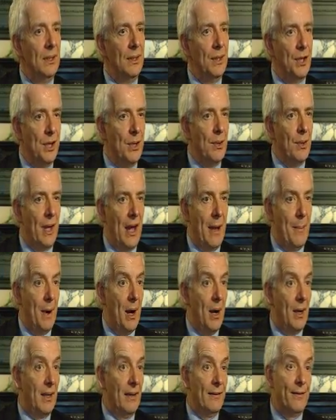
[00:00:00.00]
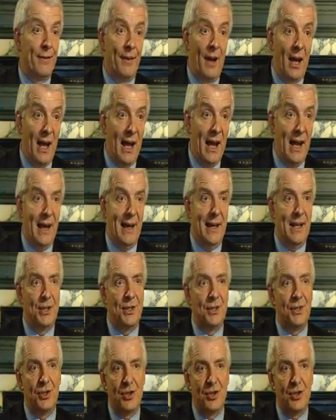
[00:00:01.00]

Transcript: the UK market fly less,